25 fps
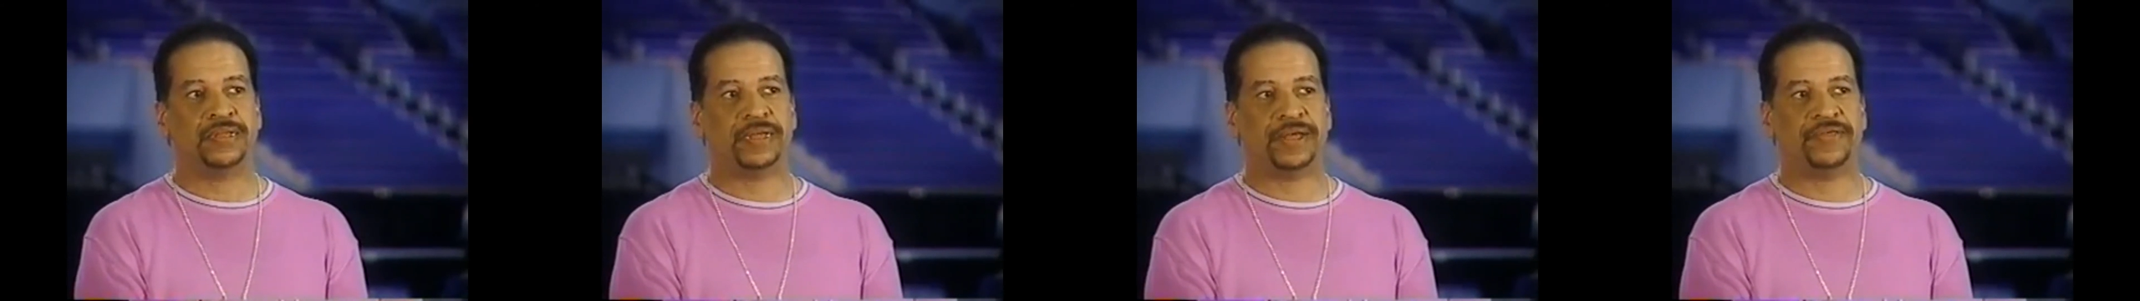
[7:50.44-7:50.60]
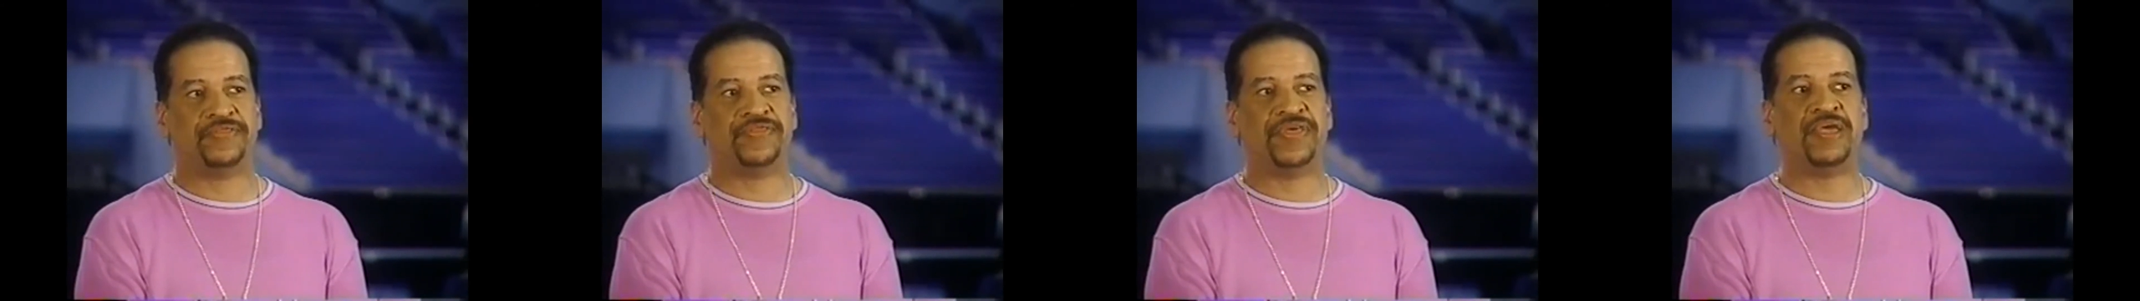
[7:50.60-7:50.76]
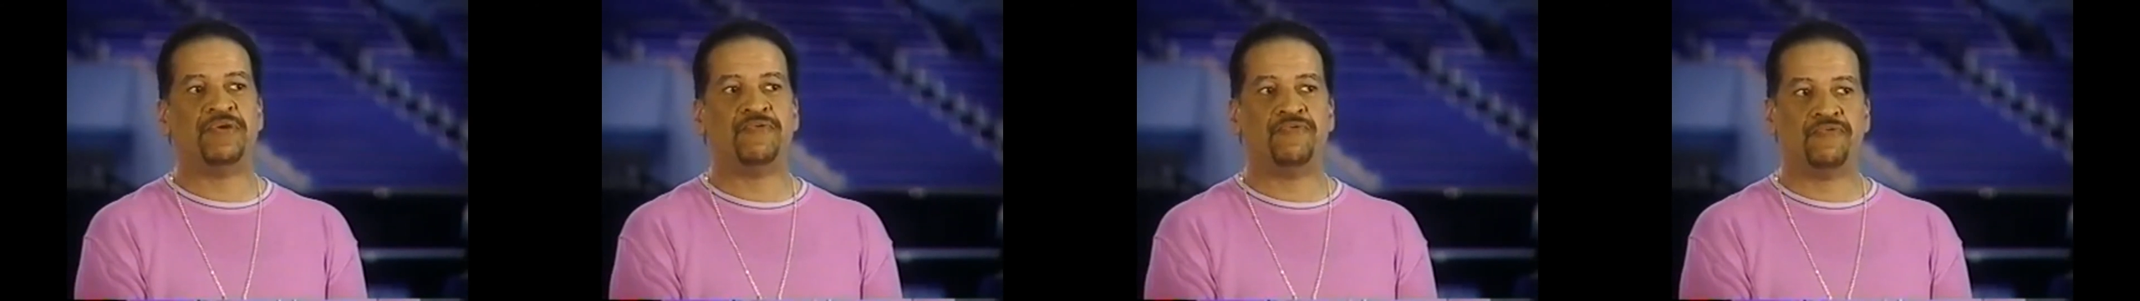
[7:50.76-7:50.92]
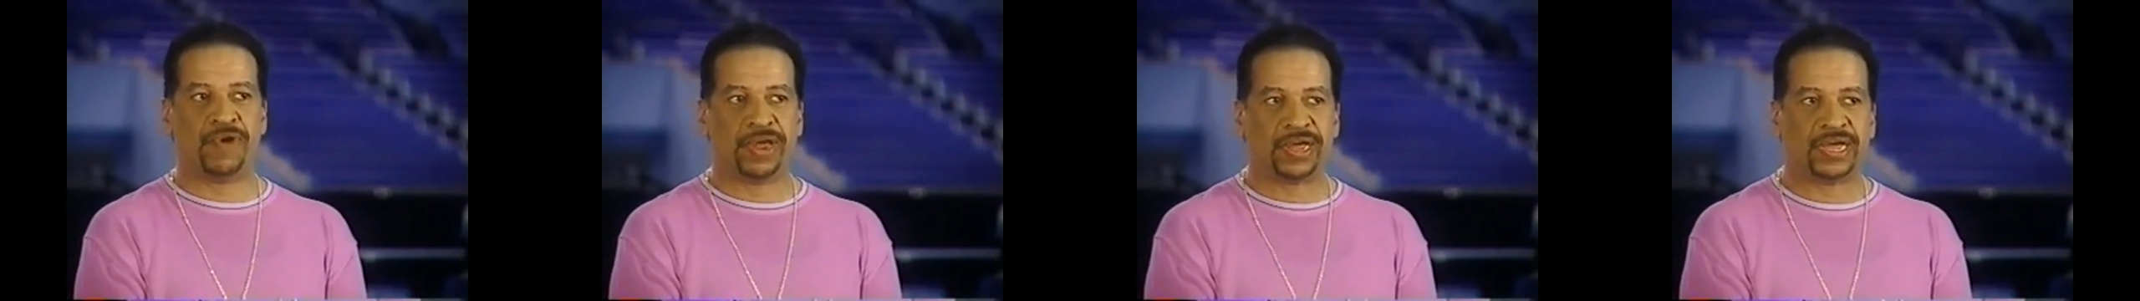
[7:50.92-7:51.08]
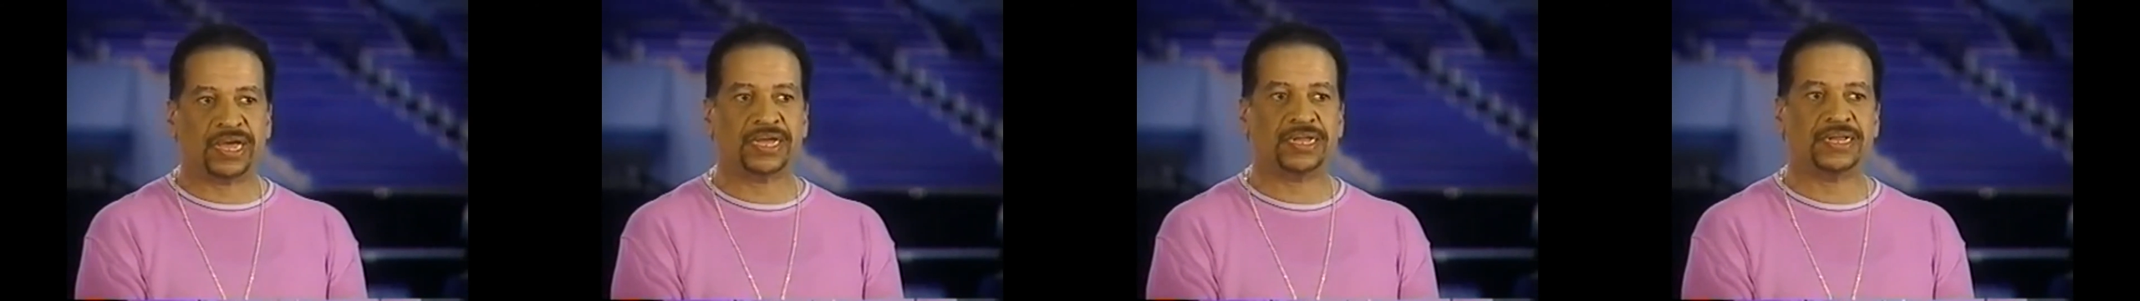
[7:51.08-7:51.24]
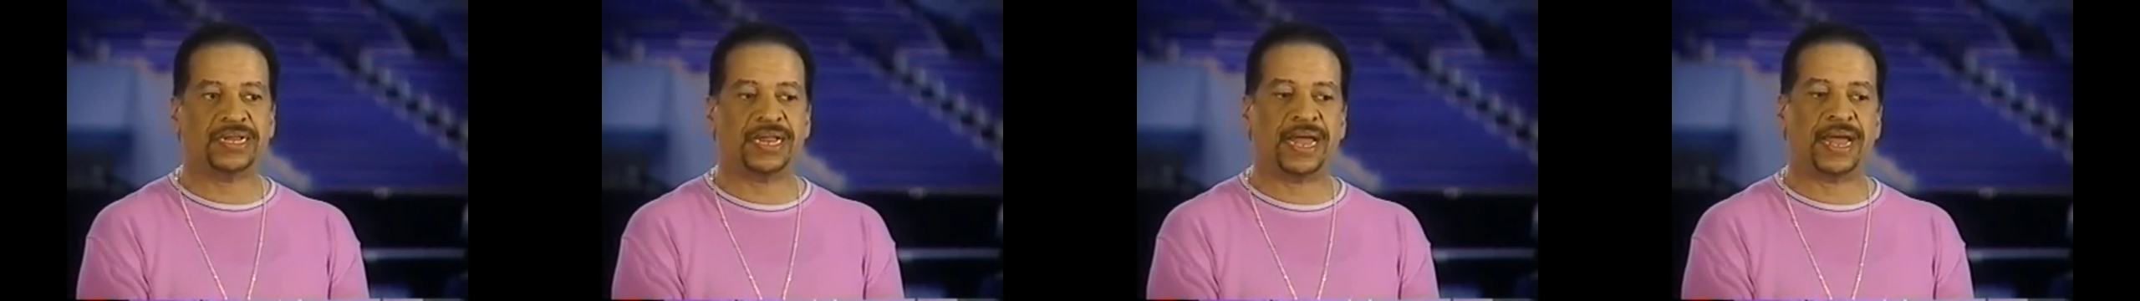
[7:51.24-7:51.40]
They
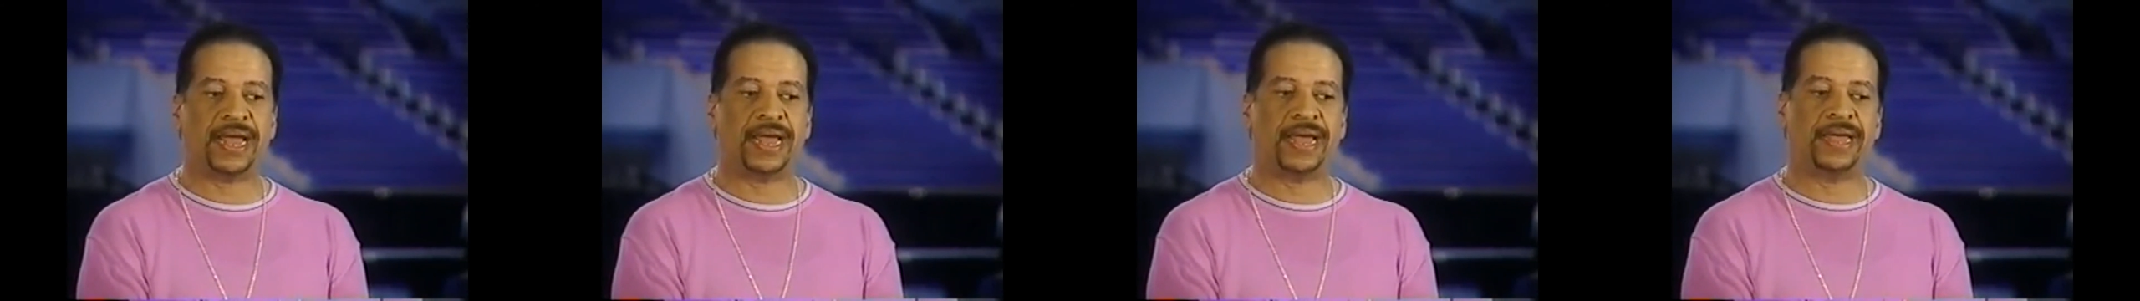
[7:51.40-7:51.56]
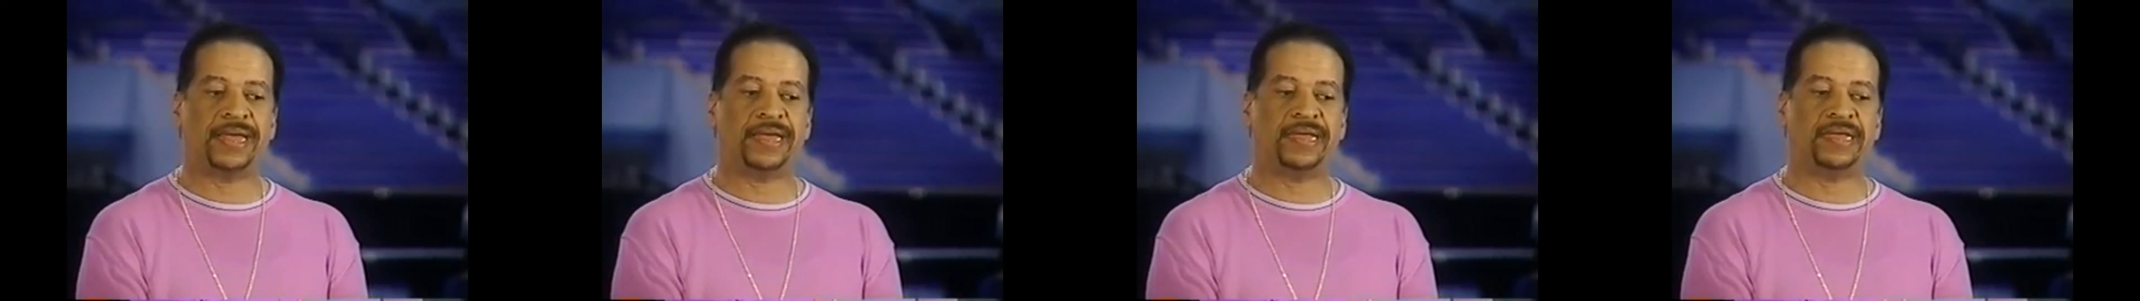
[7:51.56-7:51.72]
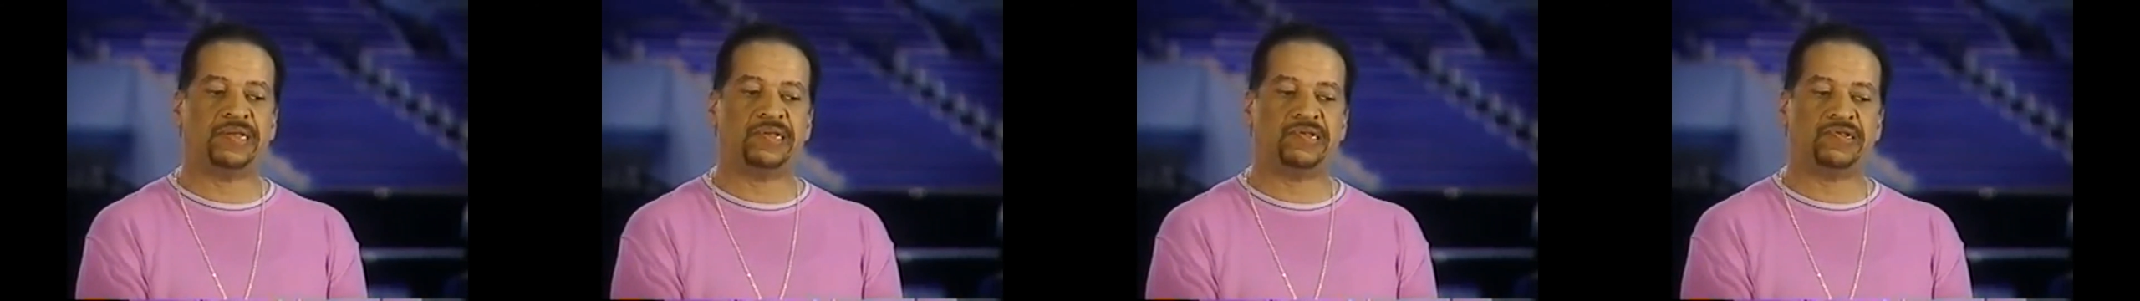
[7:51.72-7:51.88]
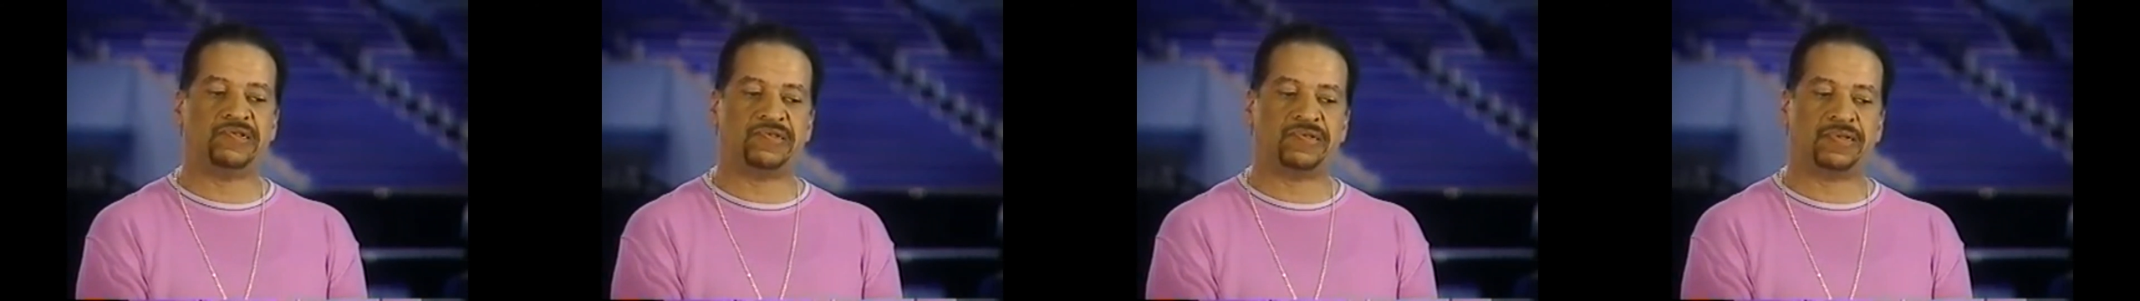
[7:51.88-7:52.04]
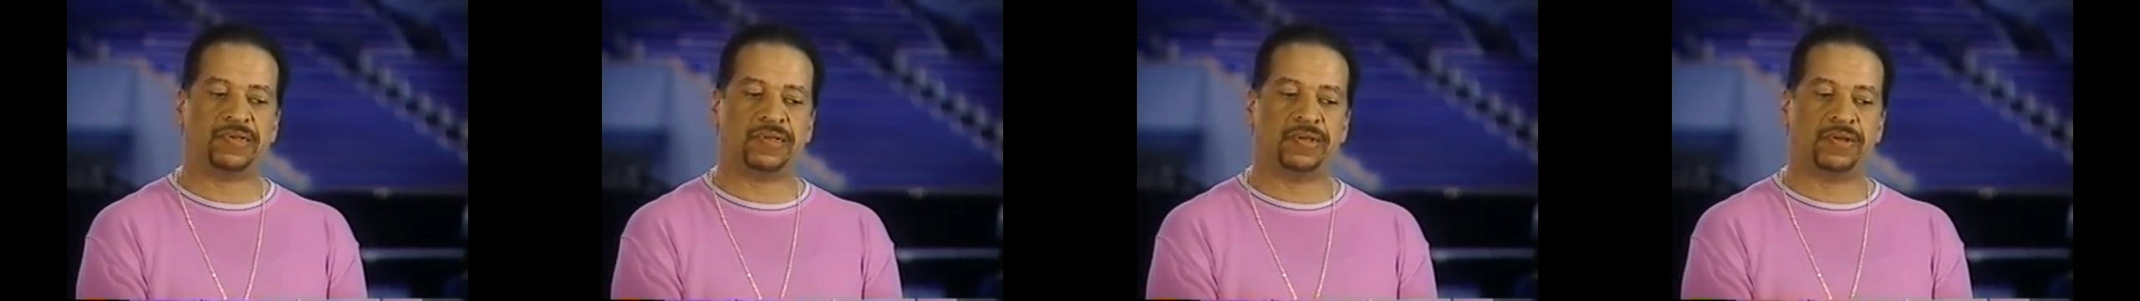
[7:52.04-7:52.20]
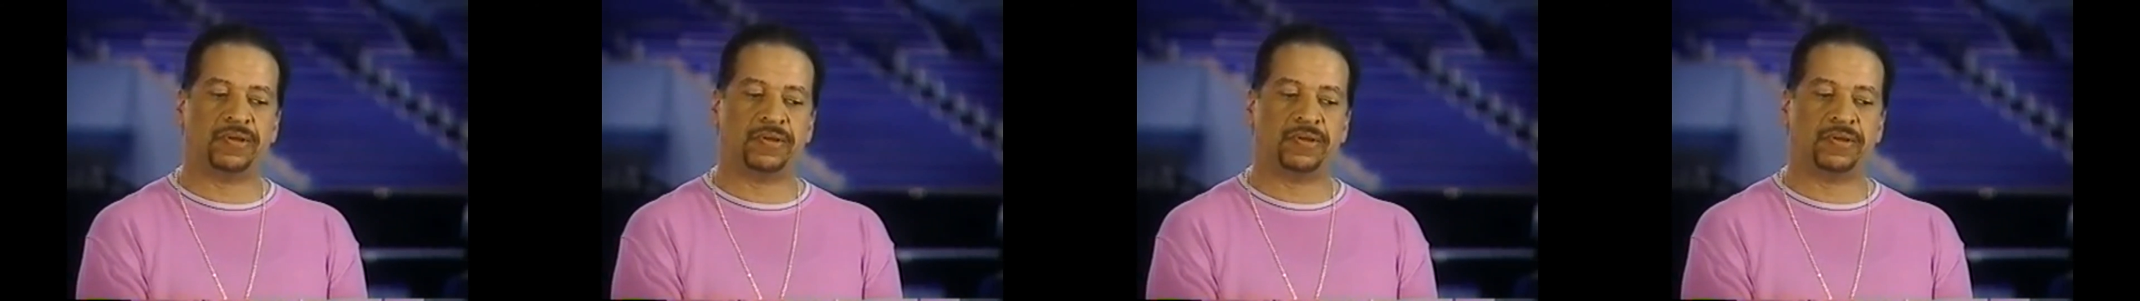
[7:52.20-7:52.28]
recognized,